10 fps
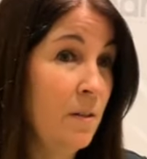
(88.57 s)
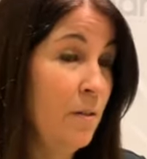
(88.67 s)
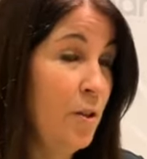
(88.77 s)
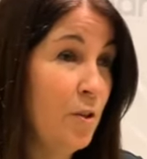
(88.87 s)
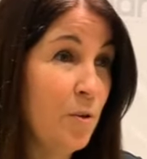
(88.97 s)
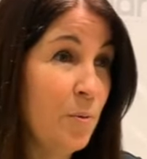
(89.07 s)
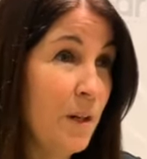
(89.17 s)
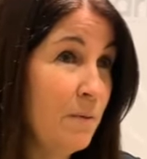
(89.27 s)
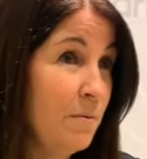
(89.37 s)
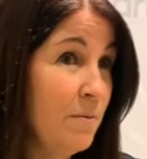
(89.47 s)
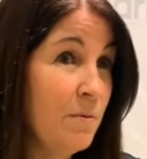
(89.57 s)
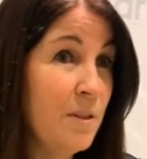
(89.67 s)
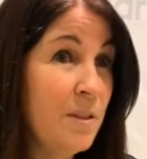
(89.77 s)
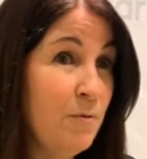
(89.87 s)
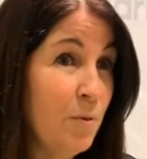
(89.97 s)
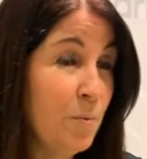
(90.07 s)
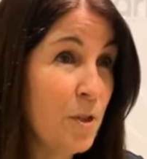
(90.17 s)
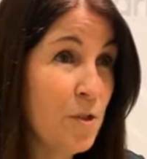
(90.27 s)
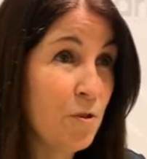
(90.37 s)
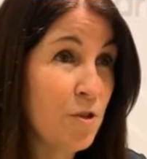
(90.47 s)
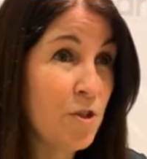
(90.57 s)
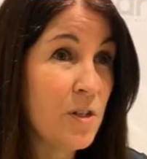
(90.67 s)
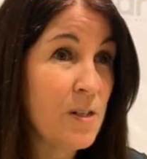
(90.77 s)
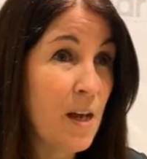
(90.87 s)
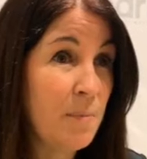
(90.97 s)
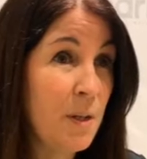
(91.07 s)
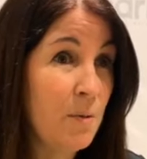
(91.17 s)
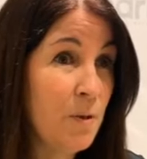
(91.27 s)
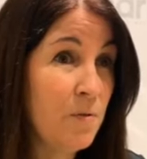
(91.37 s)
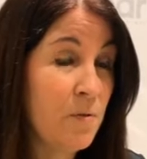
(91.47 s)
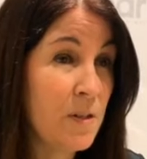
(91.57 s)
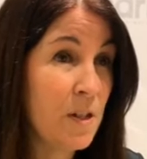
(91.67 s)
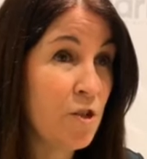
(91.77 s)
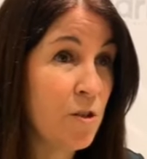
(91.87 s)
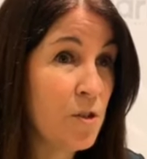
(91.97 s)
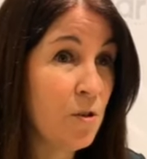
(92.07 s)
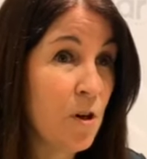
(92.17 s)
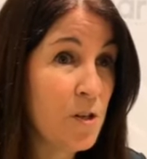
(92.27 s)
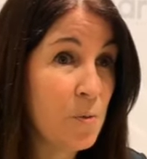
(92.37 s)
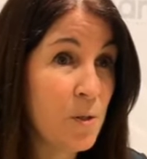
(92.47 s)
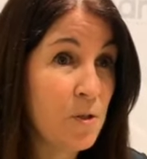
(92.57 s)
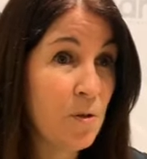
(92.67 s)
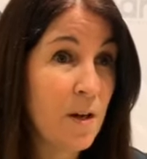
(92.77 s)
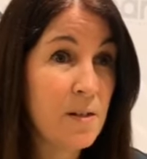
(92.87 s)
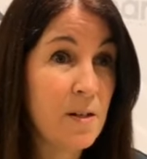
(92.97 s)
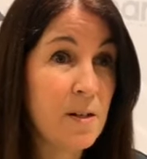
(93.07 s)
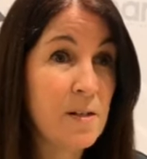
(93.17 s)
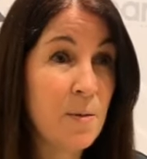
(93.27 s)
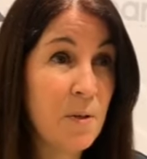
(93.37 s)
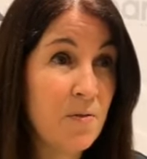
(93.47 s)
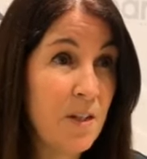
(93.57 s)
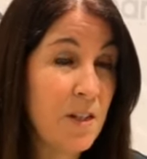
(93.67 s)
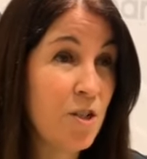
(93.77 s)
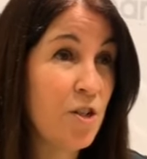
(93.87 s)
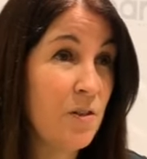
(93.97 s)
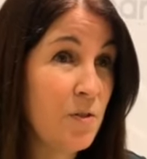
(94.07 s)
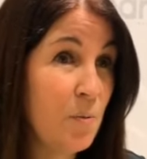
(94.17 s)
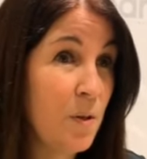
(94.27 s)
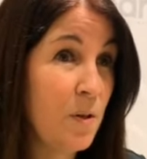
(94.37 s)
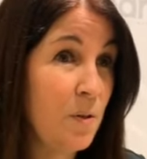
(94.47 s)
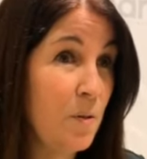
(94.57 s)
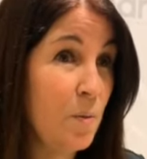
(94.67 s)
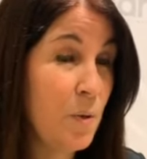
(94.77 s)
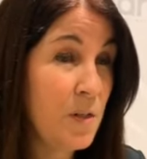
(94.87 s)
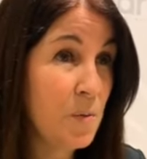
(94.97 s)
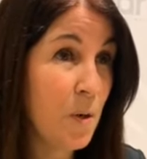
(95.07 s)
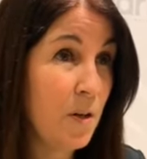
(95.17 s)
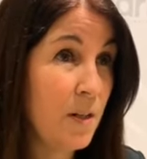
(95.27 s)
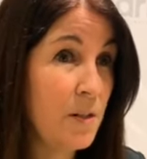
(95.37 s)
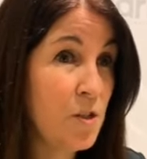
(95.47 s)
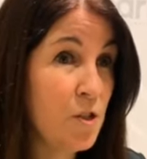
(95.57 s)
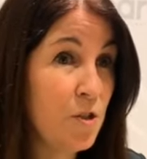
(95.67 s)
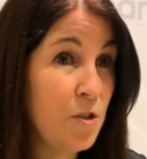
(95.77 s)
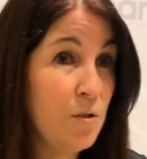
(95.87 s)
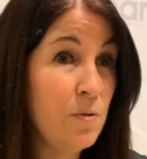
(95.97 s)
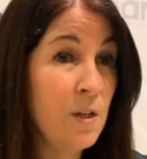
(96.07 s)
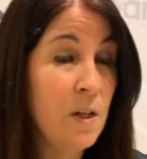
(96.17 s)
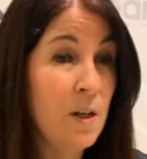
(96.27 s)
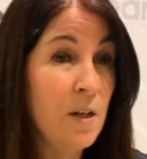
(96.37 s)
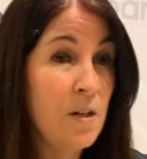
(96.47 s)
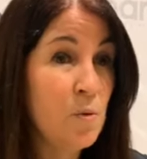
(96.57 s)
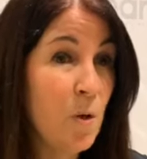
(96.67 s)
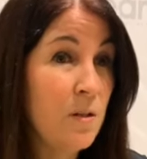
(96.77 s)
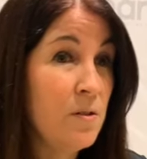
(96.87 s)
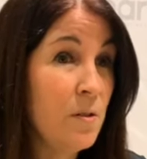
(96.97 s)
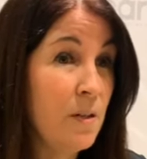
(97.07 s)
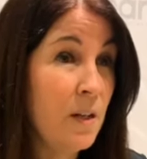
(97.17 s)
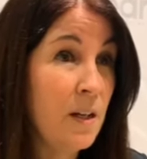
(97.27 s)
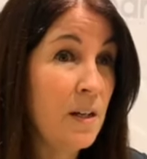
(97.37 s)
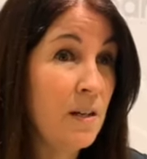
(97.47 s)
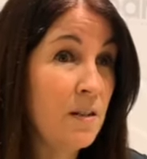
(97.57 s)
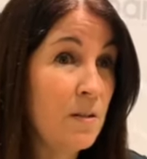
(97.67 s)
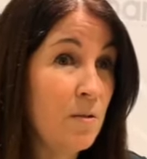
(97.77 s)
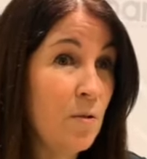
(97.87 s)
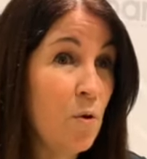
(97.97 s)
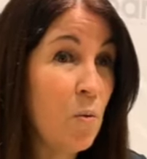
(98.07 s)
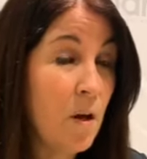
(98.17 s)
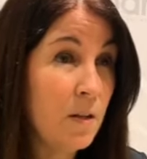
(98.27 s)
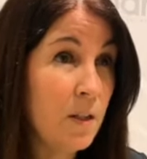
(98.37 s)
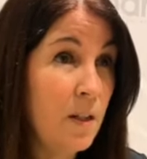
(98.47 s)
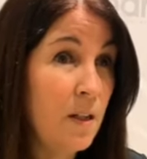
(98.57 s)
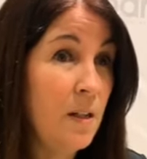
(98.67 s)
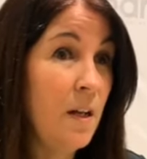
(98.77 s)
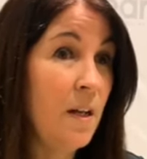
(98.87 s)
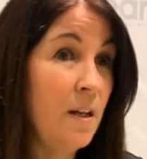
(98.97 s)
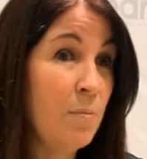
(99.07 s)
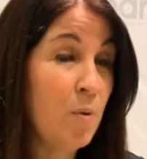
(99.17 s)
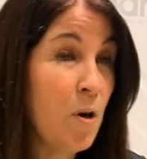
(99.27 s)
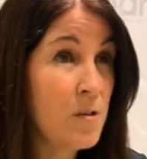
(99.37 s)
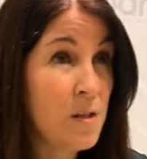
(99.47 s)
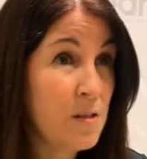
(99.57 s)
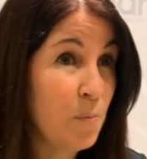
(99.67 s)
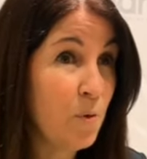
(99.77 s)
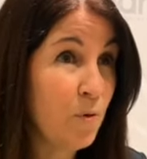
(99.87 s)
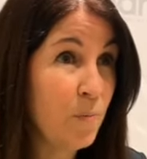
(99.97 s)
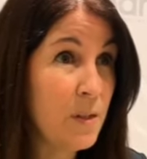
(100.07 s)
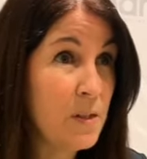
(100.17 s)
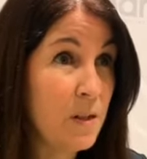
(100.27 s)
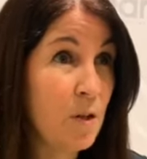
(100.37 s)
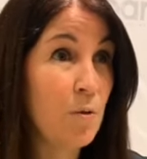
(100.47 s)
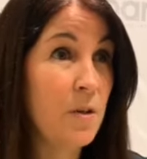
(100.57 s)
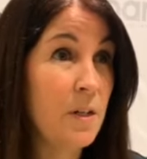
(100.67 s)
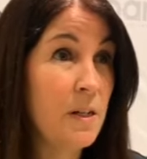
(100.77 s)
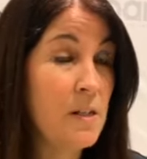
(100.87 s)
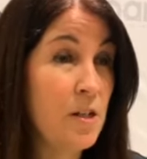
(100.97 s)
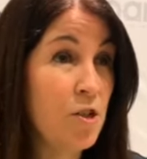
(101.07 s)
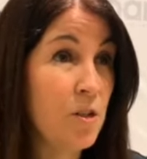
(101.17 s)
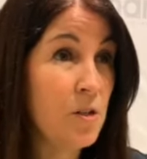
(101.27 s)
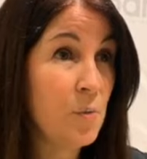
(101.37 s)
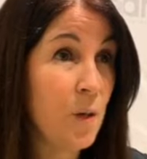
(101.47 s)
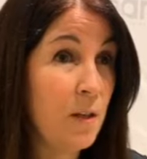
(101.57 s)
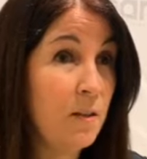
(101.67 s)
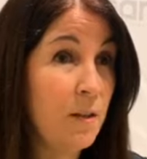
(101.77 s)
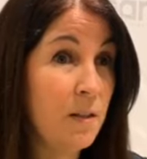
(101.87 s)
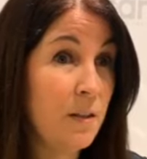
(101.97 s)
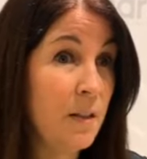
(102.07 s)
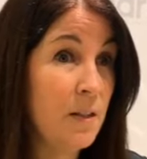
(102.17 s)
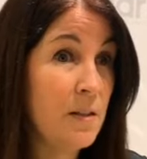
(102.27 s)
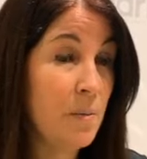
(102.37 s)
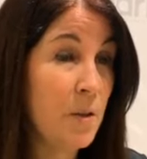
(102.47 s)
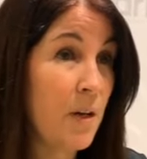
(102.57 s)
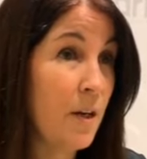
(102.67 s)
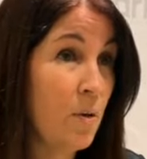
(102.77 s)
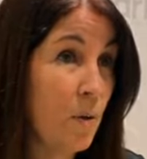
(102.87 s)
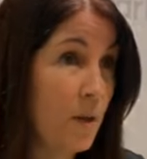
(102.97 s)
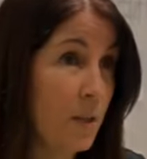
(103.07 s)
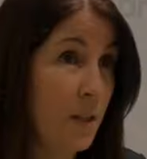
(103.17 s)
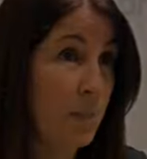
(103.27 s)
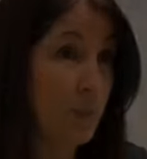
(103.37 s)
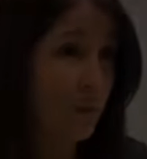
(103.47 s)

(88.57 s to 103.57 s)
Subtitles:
you know, around different research that's happening with physicians across Windsor Essex, some of the initiatives within the We Spark Institute, as well as looking at quality and process improvements in the organization as well, and leading some of that quality improvement.